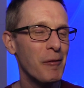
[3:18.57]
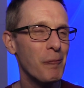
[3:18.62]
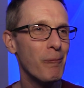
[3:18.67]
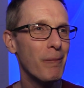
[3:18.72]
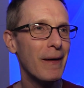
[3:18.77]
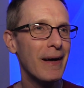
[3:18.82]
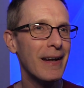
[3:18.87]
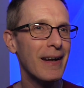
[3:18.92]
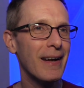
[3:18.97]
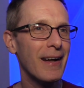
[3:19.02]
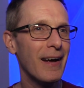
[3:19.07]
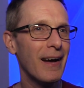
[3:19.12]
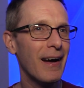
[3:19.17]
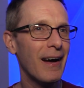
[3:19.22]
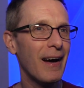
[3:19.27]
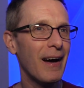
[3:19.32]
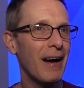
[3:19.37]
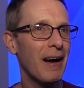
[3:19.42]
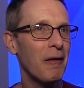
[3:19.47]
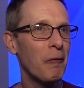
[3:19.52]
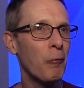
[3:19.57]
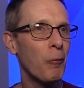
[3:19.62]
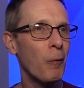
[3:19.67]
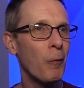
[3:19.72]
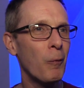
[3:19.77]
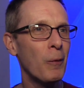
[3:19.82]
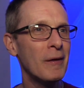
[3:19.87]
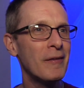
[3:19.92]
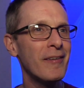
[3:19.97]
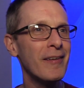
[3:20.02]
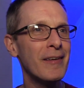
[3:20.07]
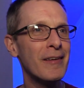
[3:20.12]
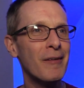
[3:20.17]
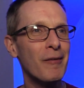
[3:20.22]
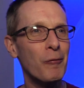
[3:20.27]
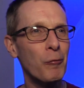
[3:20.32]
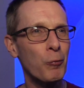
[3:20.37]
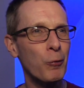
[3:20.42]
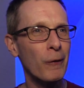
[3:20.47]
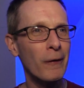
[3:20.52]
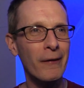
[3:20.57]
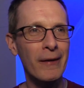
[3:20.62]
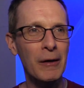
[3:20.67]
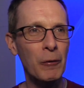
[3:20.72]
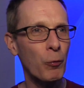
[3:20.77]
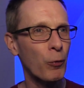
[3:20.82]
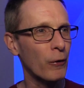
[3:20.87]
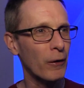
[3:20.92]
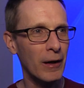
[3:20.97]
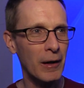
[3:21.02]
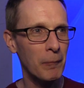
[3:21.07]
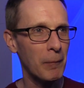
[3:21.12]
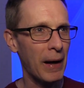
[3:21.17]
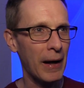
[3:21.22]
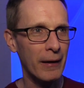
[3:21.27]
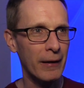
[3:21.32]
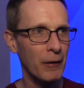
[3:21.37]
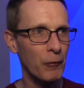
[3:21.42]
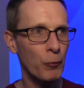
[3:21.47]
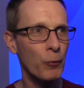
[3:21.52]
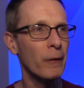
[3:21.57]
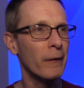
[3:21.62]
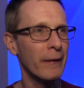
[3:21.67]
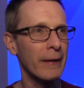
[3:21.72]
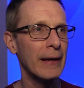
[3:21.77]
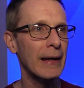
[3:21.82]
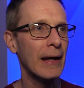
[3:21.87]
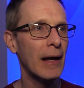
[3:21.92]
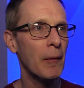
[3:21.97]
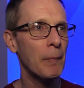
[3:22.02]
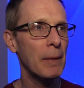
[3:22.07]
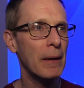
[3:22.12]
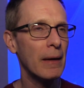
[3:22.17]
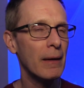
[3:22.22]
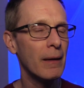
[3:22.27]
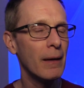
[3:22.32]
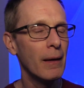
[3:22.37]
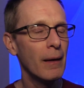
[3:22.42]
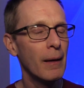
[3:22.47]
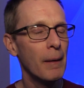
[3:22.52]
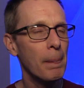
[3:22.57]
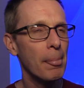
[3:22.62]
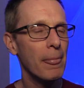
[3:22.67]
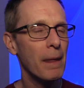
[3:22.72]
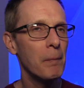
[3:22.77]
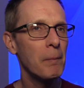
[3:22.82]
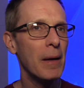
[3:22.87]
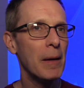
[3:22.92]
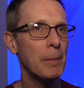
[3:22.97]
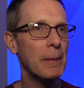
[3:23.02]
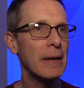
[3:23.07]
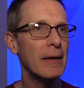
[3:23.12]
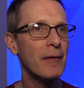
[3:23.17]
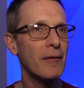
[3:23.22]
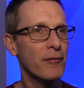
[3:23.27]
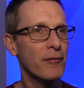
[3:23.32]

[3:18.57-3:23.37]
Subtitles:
but we didn't really worry about it. Really, I mean, maybe